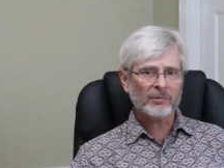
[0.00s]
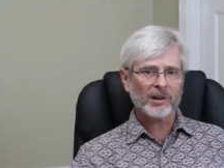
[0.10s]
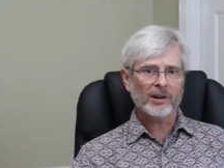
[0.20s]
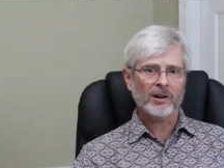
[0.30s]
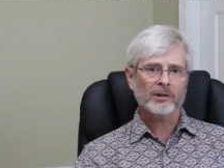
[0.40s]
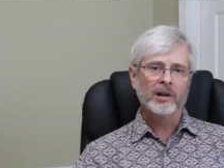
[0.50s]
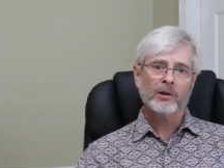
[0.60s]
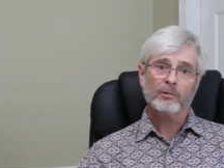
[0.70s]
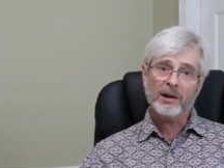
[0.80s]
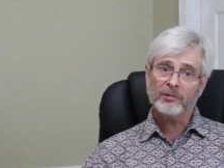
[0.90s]
regard,
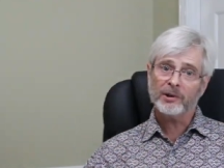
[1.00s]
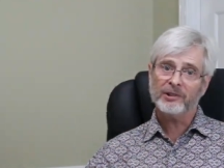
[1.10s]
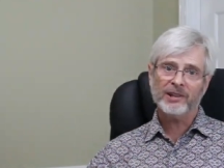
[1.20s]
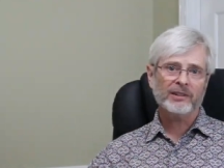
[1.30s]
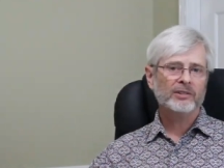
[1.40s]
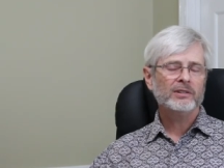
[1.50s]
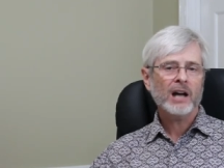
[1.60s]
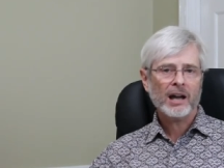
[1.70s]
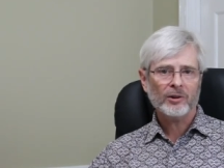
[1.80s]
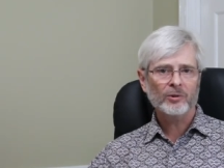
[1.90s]
reverence is
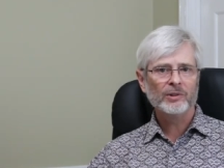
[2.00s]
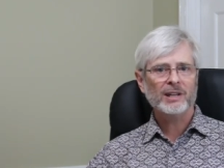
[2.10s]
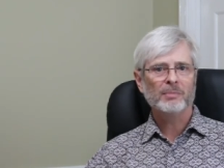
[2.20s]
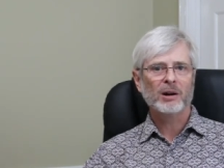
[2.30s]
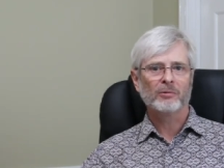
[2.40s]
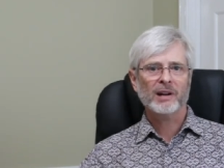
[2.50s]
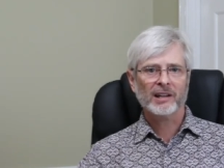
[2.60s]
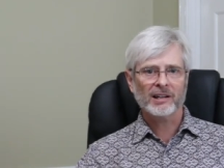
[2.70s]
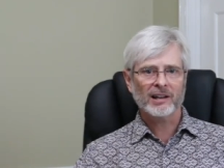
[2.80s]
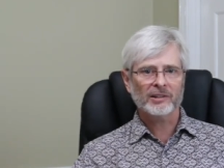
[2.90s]
not only about
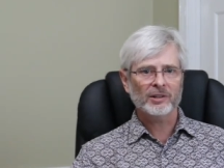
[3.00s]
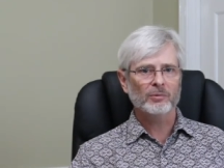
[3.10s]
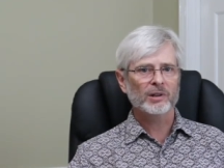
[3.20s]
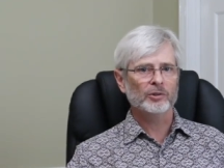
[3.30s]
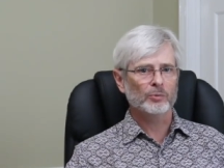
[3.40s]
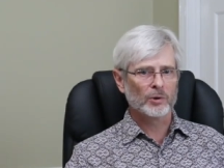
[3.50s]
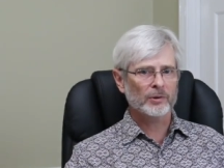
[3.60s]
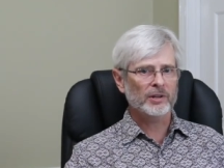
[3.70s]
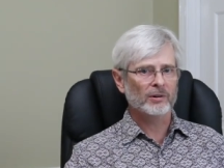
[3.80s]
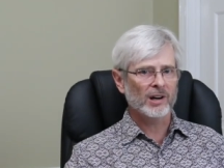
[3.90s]
recognizing what is
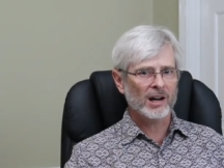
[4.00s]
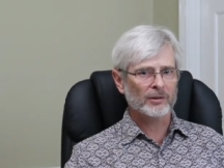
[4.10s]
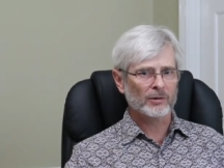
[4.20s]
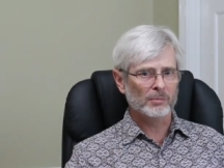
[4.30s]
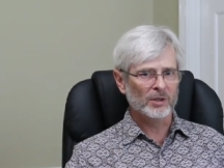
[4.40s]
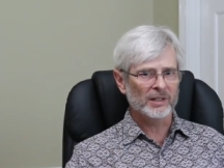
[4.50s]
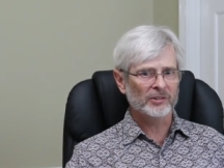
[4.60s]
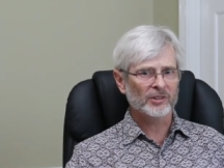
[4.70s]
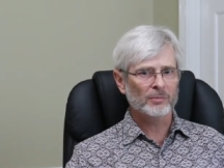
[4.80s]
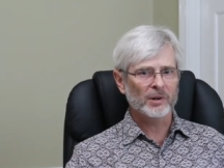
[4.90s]
worthy or honorable in
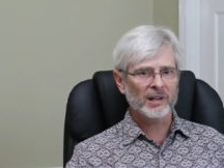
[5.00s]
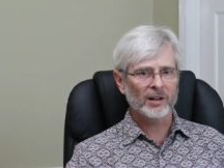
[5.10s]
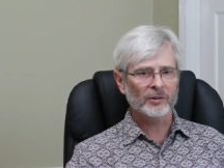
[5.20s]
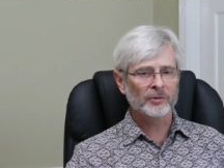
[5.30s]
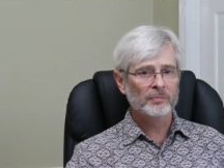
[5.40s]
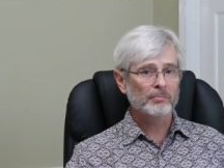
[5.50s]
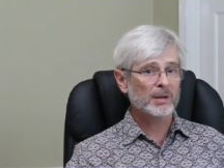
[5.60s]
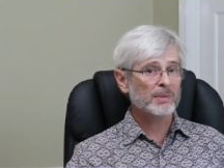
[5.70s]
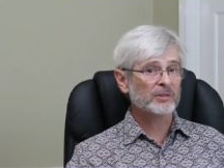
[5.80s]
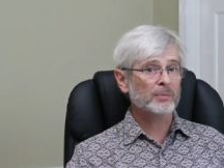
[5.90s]
someone else,
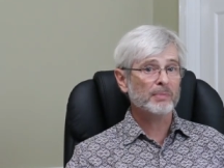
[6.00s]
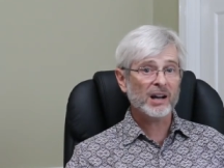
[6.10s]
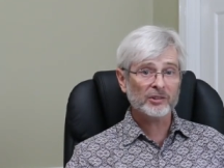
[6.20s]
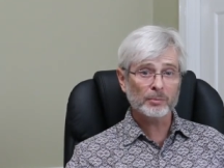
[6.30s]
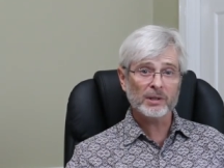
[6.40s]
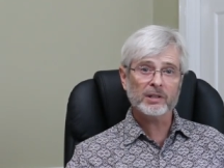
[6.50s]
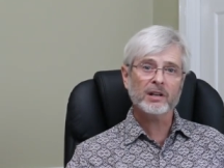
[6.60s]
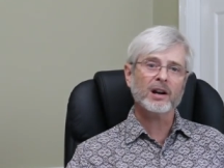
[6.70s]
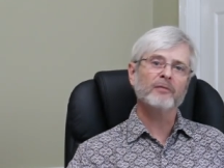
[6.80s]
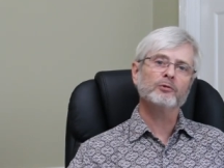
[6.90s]
but about the
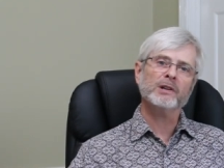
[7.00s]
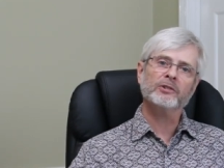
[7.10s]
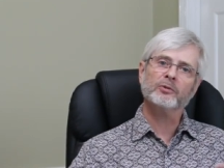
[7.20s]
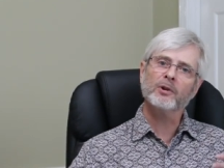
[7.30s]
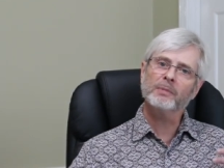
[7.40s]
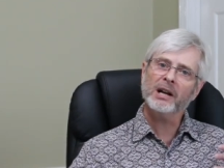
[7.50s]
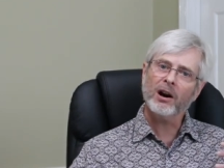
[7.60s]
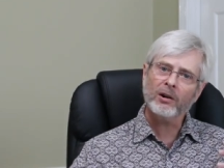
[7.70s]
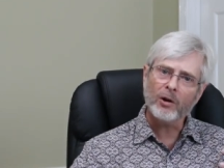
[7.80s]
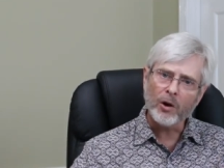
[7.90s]
possibility of transforming
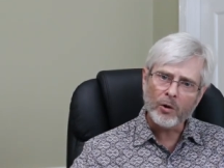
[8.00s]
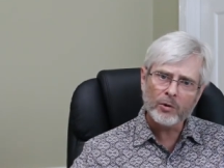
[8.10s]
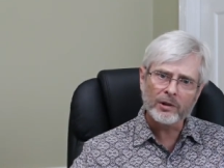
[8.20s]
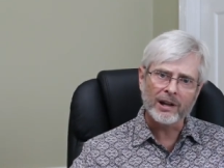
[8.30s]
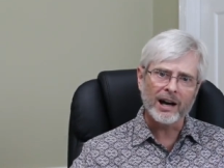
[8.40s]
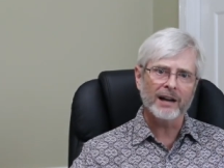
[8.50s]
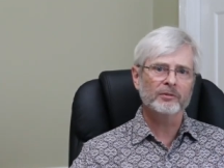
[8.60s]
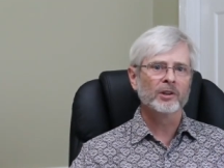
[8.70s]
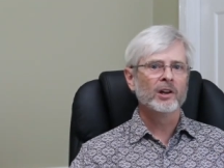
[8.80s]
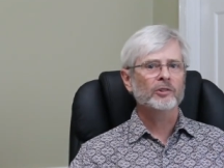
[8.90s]
our own
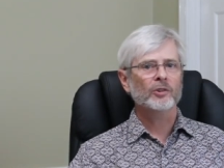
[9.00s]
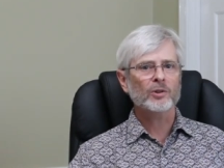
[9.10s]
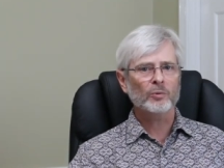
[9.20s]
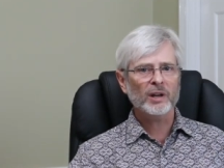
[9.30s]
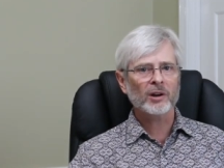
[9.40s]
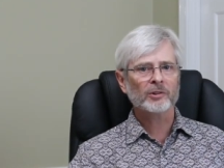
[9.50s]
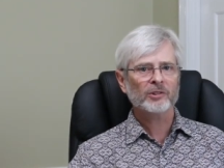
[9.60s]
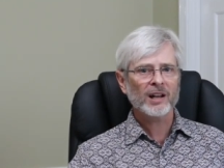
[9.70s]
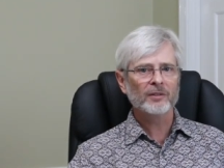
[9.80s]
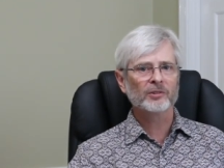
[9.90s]
lives so that we
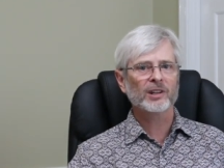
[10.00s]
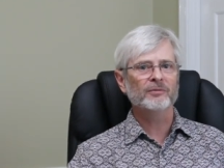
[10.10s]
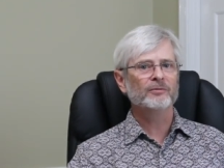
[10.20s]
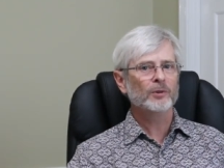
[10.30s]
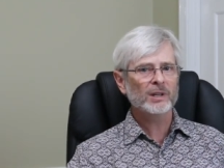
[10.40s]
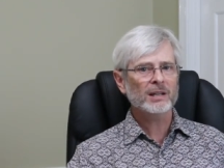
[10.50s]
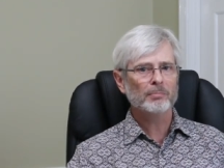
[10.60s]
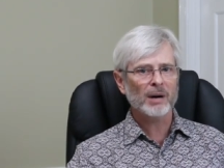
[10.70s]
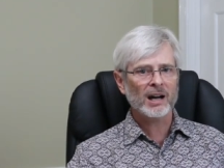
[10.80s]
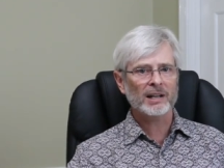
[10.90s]
ourselves can fully
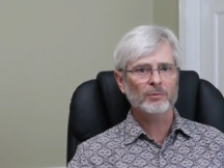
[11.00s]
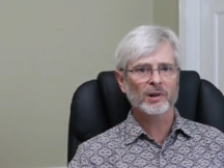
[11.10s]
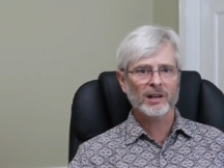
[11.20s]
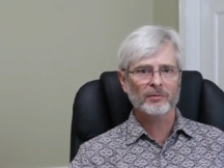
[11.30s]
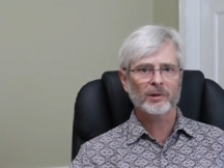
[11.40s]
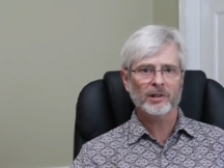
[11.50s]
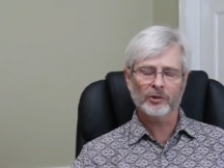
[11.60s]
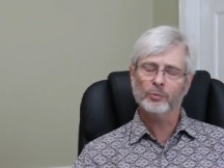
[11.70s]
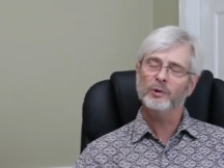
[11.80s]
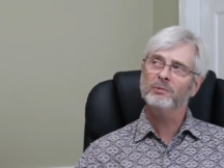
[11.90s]
embody whatever it
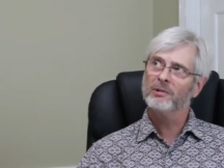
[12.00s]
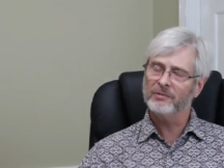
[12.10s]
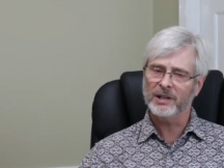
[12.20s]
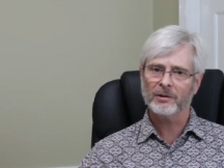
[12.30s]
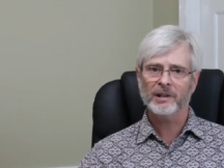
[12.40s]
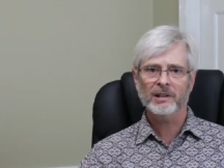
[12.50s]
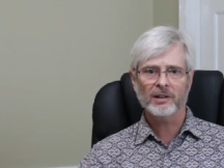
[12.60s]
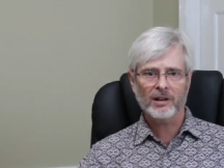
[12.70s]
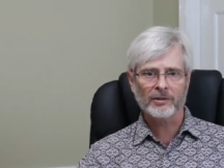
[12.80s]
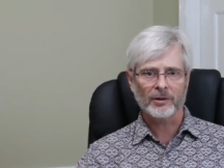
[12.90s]
is we revere in
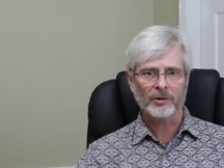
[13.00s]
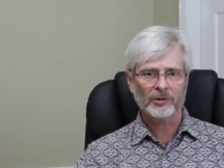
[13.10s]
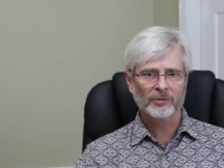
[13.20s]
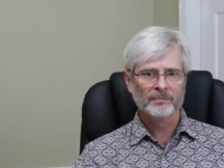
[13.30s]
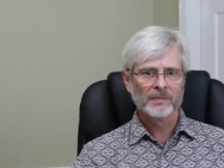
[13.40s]
others.